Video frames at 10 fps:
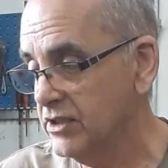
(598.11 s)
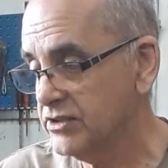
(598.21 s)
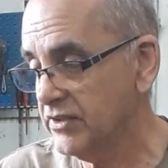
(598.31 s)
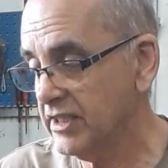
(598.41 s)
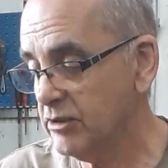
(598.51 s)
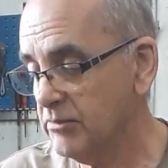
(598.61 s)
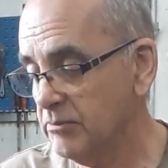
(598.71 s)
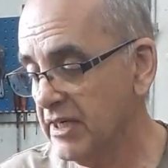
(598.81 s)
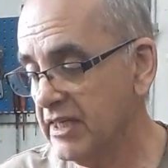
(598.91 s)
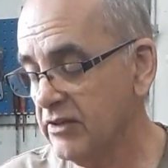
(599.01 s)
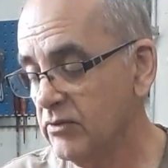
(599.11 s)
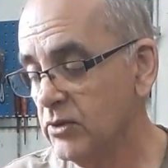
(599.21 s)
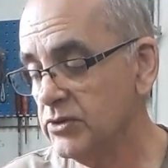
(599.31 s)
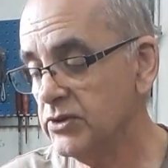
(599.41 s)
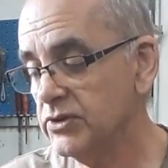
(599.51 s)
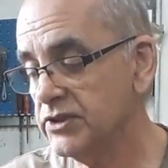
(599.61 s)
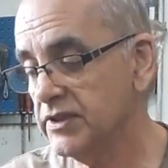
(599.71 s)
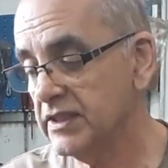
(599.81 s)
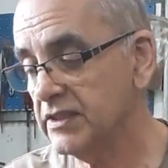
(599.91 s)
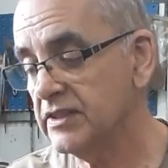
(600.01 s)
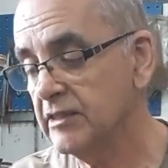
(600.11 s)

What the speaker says: So they can be made out of all sorts of things.